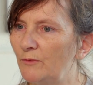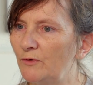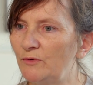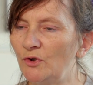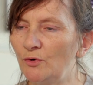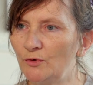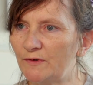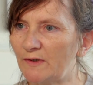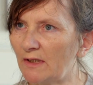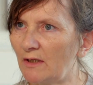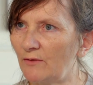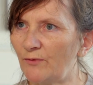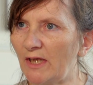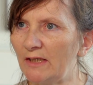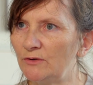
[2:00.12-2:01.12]

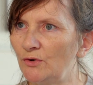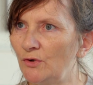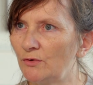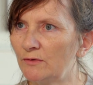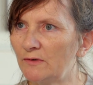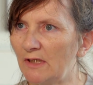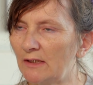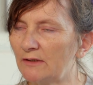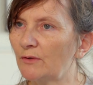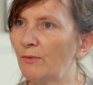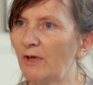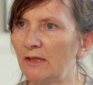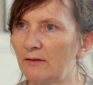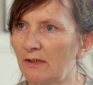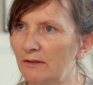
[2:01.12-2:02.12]
using a venue, the other
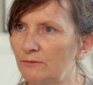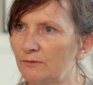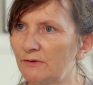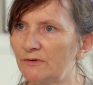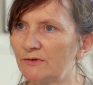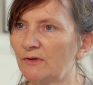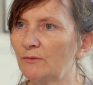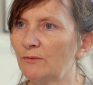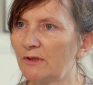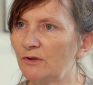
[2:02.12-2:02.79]
way around. So